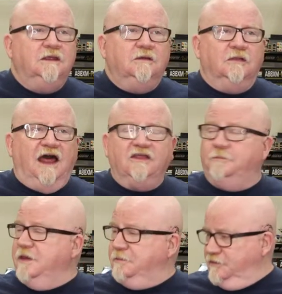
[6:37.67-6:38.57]
a lot of the
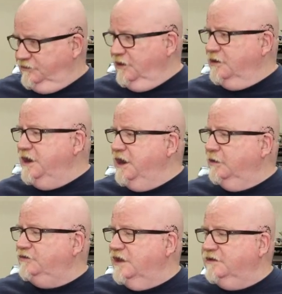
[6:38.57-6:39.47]
people you see on
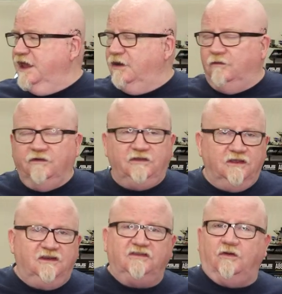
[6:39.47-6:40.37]
here tend to head over to the
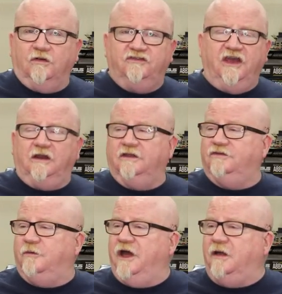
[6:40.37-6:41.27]
Discord channel
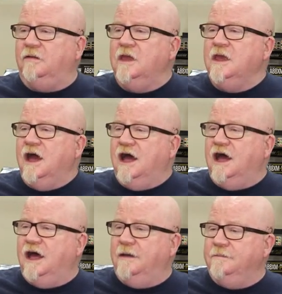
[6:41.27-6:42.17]
as well.
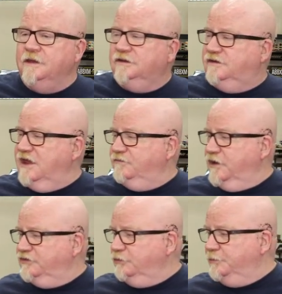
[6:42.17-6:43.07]
Uh, Dave
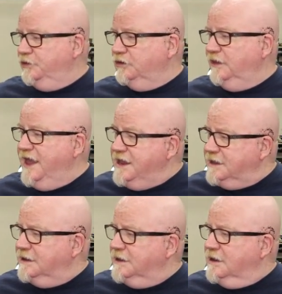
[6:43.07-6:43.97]
Rush will put a
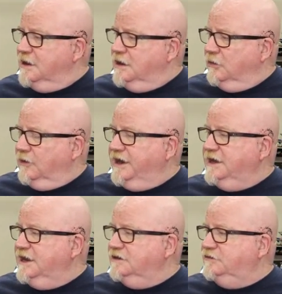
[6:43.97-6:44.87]
link right
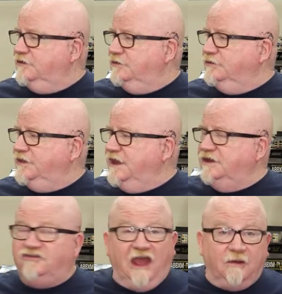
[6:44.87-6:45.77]
into the
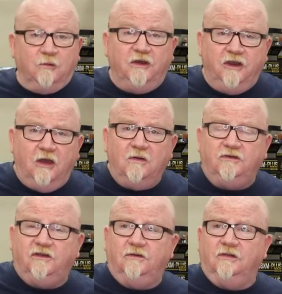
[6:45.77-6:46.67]
chat window
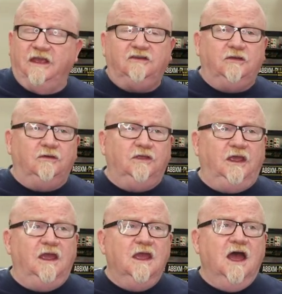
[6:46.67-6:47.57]
to link to
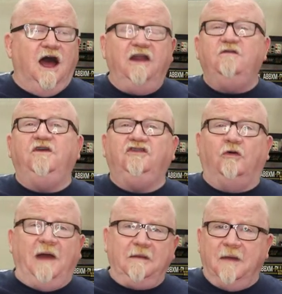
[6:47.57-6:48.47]
the unofficial
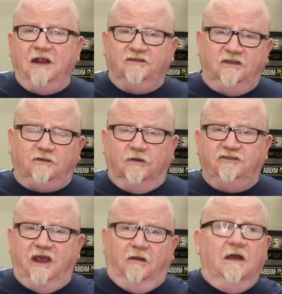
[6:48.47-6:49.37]
Mike Meyers Discord
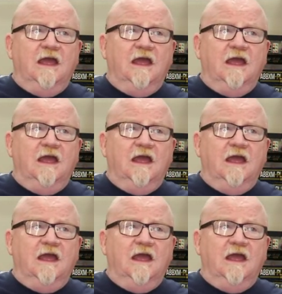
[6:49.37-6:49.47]
channel.